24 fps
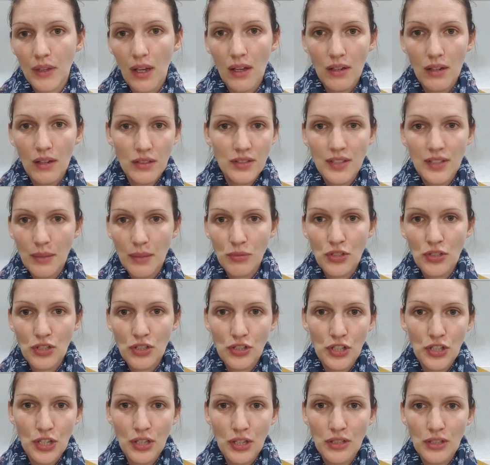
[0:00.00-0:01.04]

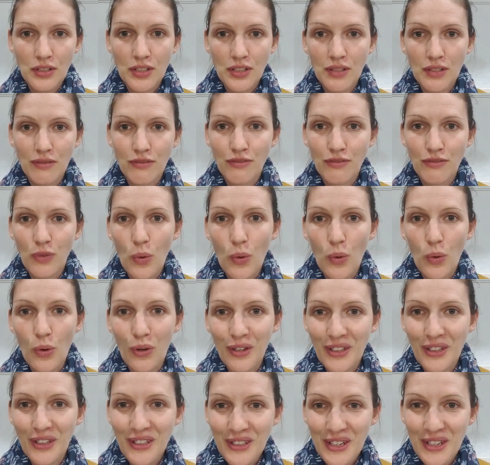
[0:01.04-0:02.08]
substitute for
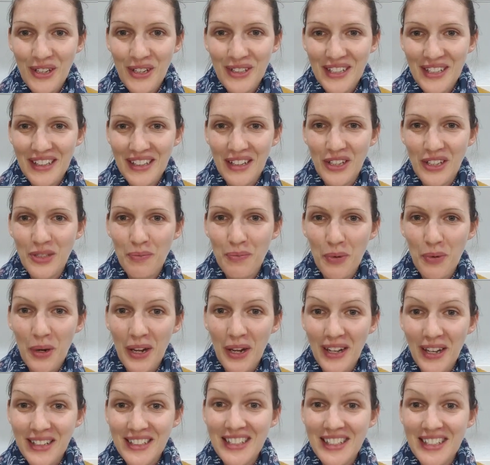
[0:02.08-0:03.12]
using those
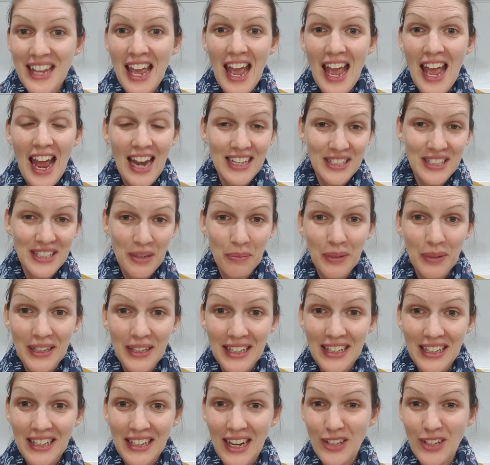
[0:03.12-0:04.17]
products, and it's completely
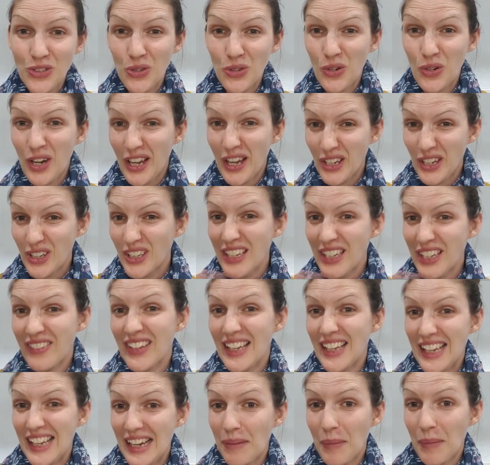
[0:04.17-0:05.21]
natural, and I could even
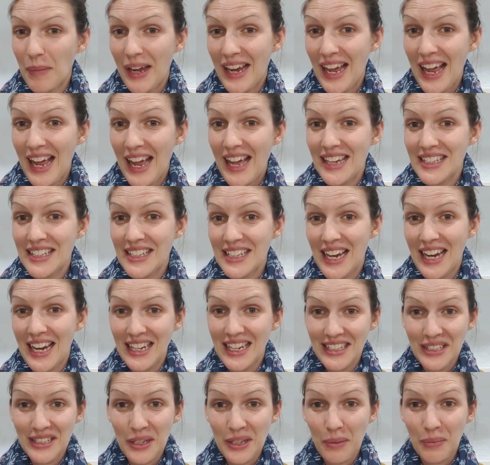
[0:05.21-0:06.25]
lick my hand and
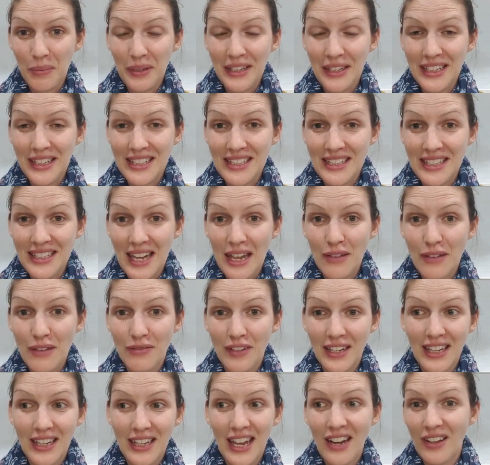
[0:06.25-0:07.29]
it's completely safe. And
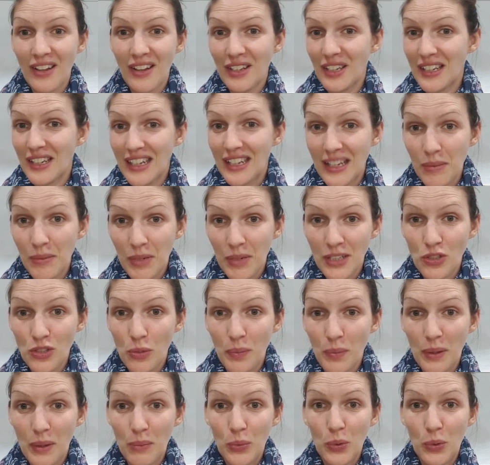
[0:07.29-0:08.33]
again, I could clean my
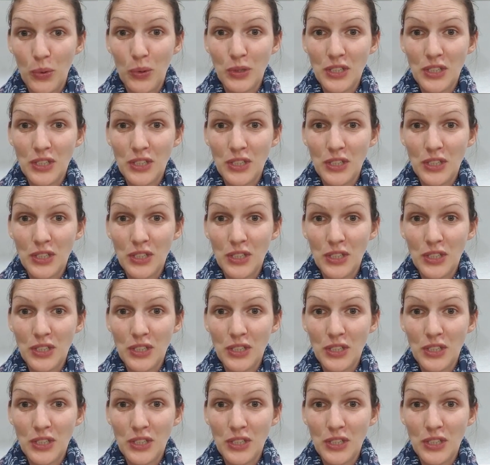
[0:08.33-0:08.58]
chopping board,